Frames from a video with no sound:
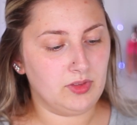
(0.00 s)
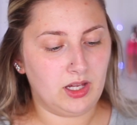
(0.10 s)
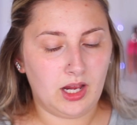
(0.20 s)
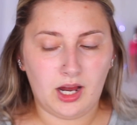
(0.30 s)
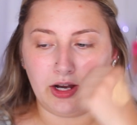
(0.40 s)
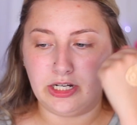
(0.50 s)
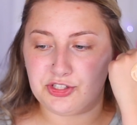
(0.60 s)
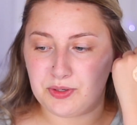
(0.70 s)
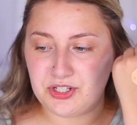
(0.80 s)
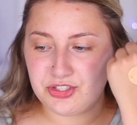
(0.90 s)
Alright,
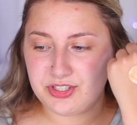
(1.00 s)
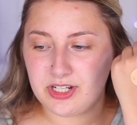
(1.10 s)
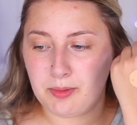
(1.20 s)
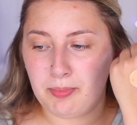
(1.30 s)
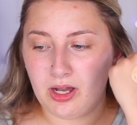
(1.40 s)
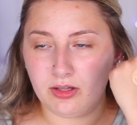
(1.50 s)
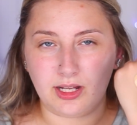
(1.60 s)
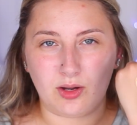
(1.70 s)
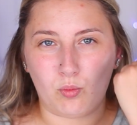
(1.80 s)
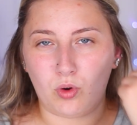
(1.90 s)
so I just did about
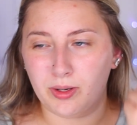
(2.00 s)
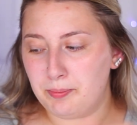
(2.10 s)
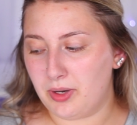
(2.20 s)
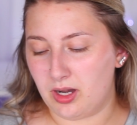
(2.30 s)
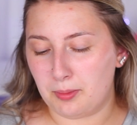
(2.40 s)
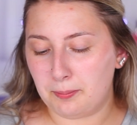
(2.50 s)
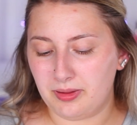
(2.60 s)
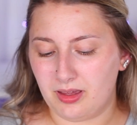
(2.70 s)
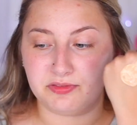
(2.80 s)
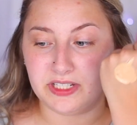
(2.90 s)
like one pump
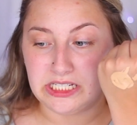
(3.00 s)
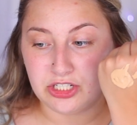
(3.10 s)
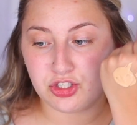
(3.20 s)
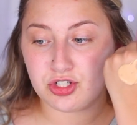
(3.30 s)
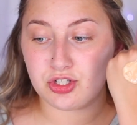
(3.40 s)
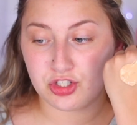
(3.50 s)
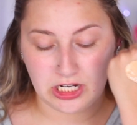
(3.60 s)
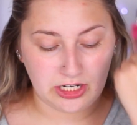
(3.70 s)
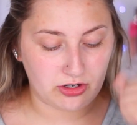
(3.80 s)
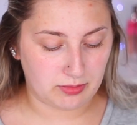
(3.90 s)
of each
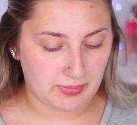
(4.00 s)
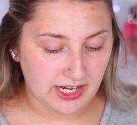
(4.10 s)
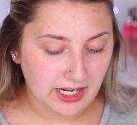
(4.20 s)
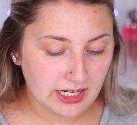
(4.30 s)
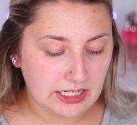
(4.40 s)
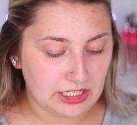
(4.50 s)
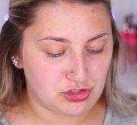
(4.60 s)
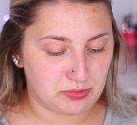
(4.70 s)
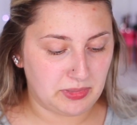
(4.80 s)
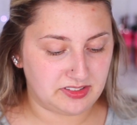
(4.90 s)
shade on my hand. I
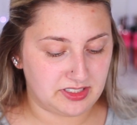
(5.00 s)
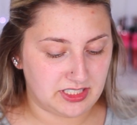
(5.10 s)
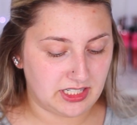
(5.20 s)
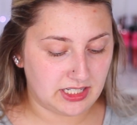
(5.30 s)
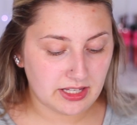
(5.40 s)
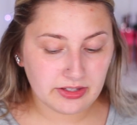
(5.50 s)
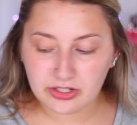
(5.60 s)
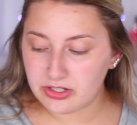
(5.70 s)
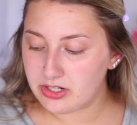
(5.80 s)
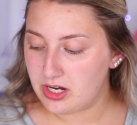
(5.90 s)
just mixed it
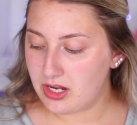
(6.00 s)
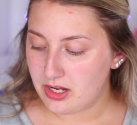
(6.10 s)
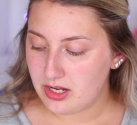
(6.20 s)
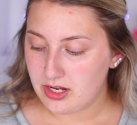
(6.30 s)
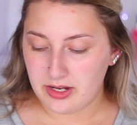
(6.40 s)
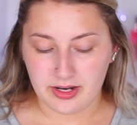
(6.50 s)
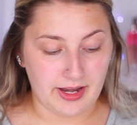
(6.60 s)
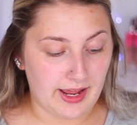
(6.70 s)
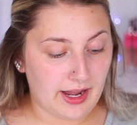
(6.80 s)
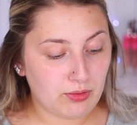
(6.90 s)
together.
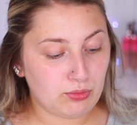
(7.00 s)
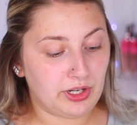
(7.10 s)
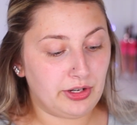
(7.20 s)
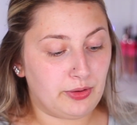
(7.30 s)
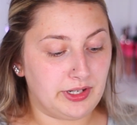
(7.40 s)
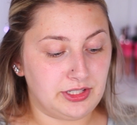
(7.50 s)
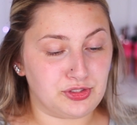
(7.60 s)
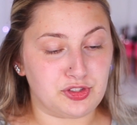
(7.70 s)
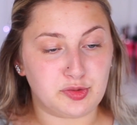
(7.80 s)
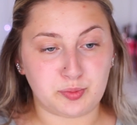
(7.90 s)
Now we're going to go ahead and
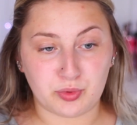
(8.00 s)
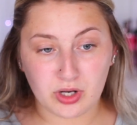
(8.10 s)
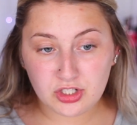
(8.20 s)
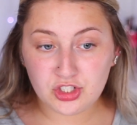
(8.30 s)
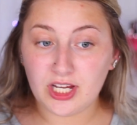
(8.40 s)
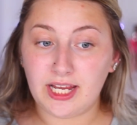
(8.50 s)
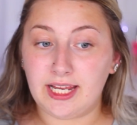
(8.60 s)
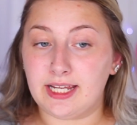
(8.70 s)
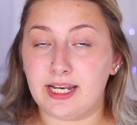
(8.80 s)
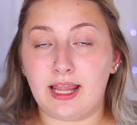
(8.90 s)
use this brush,
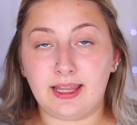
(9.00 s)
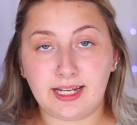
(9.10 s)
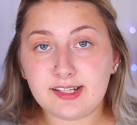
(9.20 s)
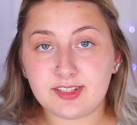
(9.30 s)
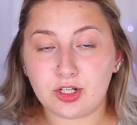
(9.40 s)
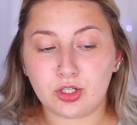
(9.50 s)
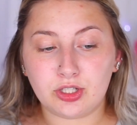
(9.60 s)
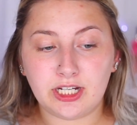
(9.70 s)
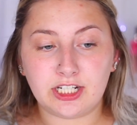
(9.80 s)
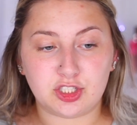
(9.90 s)
and like I said
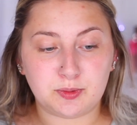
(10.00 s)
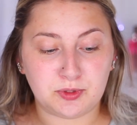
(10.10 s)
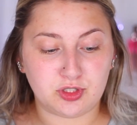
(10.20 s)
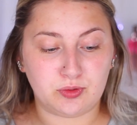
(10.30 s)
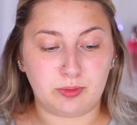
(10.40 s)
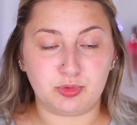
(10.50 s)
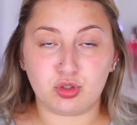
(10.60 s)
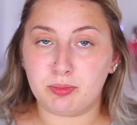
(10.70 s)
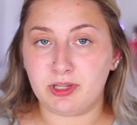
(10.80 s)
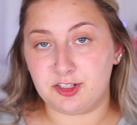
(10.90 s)
earlier, it's supposed to
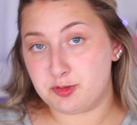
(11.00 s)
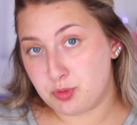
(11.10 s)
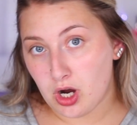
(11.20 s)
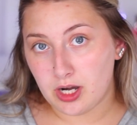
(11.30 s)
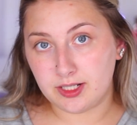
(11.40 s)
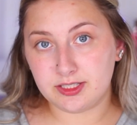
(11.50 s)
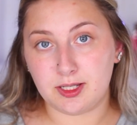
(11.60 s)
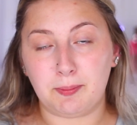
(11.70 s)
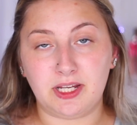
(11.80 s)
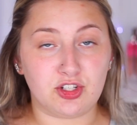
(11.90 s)
absorb less
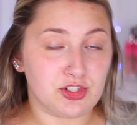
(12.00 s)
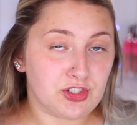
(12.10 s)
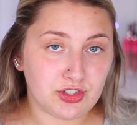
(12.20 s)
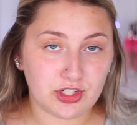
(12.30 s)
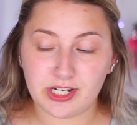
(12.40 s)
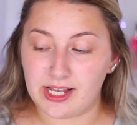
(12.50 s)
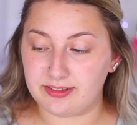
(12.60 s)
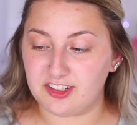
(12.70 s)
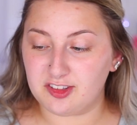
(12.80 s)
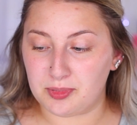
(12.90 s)
product, be just as good
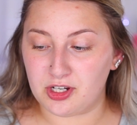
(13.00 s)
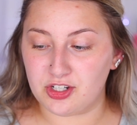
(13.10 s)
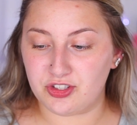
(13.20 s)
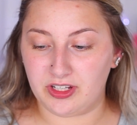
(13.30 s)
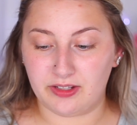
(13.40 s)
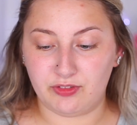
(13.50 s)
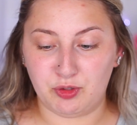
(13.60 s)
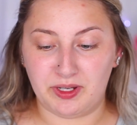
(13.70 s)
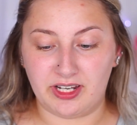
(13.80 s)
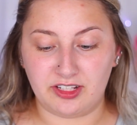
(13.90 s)
as a sponge, and give
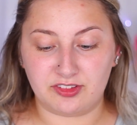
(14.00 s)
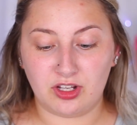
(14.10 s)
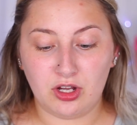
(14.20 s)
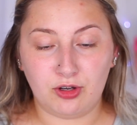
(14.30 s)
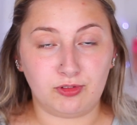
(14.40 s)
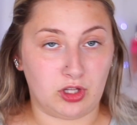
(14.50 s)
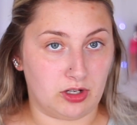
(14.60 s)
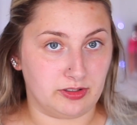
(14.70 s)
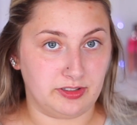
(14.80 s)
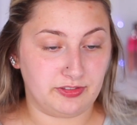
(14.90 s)
you a nice
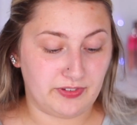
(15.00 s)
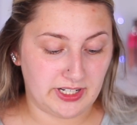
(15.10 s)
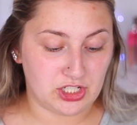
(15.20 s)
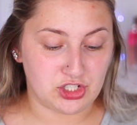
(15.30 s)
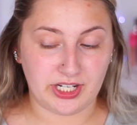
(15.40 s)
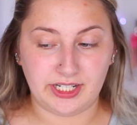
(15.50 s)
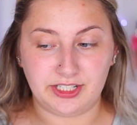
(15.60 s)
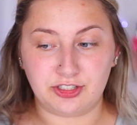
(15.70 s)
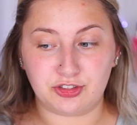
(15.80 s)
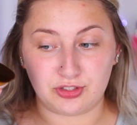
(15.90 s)
flawless finish. And
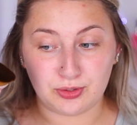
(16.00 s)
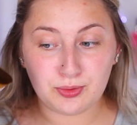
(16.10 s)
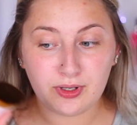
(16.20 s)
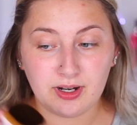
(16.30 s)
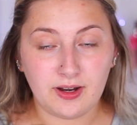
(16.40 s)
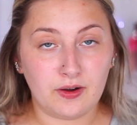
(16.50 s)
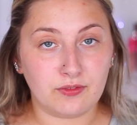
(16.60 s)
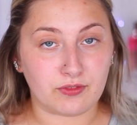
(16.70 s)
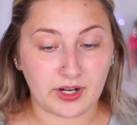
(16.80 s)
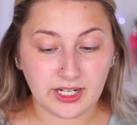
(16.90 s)
it is so
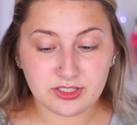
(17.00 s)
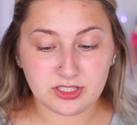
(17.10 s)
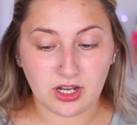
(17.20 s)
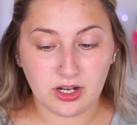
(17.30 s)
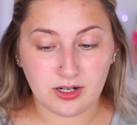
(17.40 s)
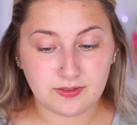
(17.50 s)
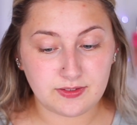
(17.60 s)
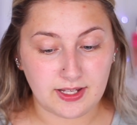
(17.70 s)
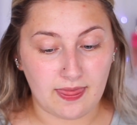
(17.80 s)
freaking soft